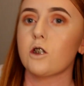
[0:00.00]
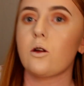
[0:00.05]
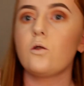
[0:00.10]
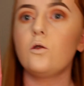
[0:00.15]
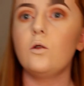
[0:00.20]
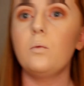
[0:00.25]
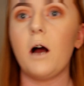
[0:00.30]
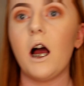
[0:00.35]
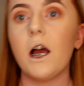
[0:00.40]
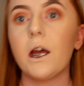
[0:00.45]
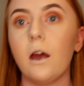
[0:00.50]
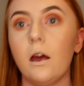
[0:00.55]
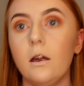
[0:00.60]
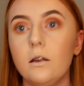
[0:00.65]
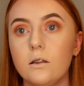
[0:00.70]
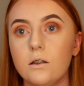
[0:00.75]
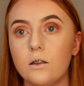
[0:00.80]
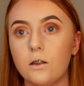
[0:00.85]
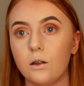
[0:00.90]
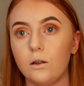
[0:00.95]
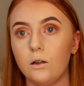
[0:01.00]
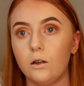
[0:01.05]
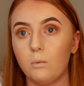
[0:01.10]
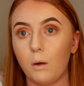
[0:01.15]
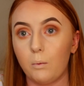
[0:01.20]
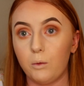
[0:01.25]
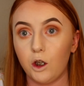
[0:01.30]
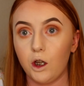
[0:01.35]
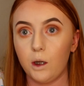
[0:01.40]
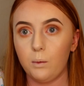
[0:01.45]
going to go back into
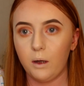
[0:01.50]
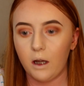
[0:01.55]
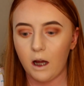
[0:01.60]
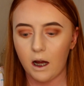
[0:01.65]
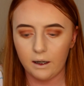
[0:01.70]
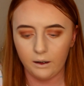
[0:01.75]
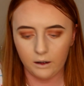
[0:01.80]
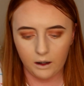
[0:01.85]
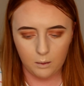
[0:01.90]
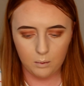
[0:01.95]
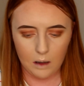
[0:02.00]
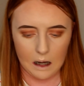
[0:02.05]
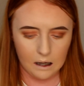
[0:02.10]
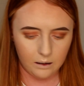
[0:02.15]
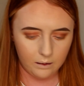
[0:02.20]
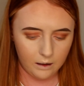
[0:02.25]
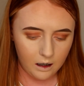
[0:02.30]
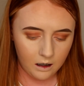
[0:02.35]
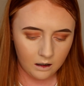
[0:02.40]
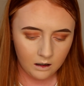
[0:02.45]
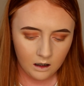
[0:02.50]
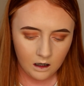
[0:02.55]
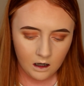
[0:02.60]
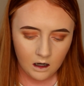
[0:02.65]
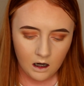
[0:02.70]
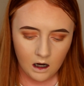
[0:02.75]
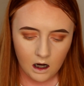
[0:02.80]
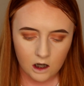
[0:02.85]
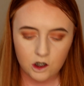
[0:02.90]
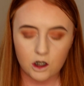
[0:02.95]
my Beauty Bay highlight palette
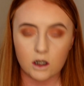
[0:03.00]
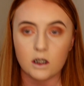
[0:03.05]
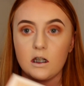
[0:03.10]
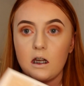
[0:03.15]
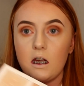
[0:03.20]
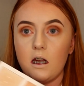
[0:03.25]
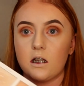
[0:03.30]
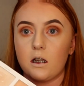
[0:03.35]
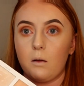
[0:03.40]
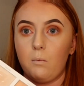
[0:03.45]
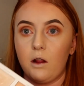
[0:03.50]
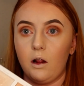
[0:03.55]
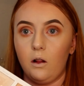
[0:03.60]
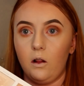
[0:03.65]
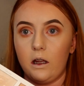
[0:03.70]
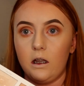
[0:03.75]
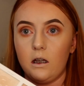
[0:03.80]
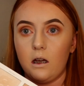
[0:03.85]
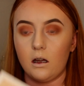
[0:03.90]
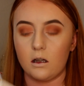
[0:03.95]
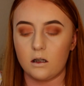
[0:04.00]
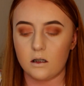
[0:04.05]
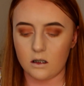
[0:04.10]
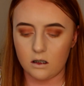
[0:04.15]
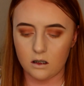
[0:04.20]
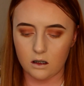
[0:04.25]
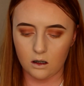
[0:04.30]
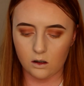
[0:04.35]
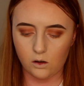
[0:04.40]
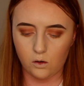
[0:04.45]
and just take some of the
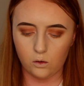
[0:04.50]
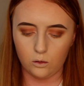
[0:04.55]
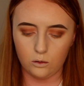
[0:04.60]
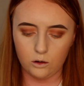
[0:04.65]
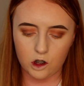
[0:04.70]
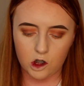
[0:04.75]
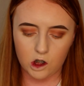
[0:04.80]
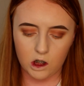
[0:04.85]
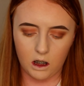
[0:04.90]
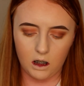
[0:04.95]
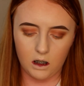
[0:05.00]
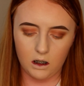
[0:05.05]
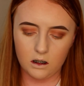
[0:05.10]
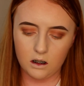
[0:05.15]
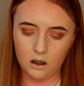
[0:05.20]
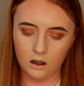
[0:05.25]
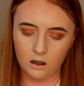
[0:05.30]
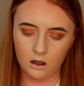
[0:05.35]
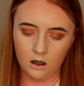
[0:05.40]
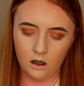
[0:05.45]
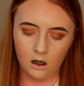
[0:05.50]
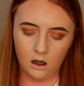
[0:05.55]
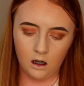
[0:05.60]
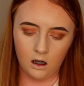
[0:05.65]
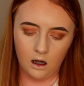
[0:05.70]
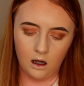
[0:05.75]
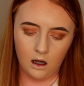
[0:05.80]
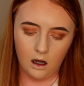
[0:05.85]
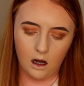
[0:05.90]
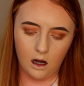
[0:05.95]
lightest gold shade.
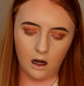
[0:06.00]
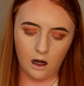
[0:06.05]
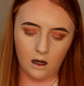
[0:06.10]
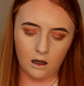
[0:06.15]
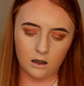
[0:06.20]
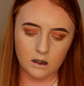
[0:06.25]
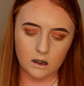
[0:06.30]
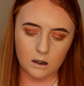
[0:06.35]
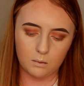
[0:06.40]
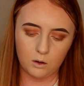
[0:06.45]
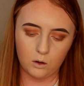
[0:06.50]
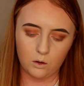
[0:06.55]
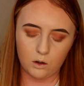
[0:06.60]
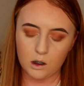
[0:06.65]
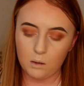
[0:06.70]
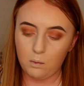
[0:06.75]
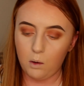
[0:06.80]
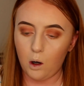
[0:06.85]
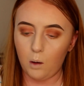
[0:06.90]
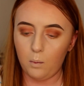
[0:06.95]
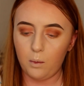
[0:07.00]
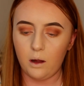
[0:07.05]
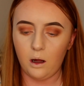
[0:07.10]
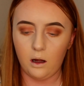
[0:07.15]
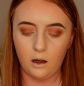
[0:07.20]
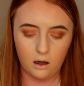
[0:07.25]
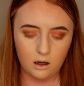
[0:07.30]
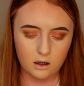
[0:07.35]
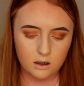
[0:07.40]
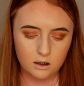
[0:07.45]
And I'm going to pop
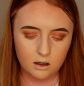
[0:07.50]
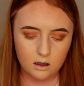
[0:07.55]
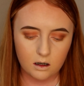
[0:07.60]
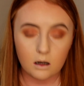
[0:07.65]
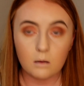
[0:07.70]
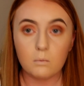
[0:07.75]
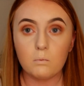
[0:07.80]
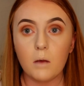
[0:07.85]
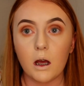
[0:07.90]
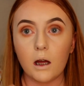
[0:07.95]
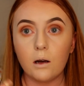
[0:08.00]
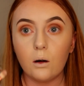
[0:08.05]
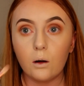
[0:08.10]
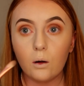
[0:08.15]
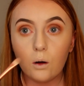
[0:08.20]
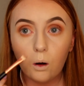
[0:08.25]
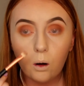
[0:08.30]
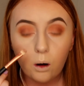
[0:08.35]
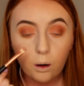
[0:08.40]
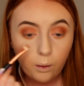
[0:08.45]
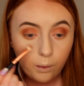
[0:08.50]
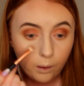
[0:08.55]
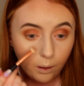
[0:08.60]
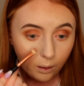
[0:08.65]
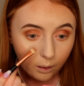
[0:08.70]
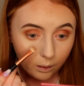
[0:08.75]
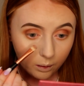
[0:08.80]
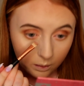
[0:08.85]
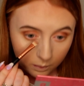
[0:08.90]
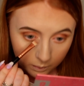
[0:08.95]
that in my inner
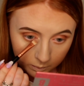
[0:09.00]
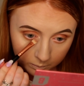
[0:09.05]
corner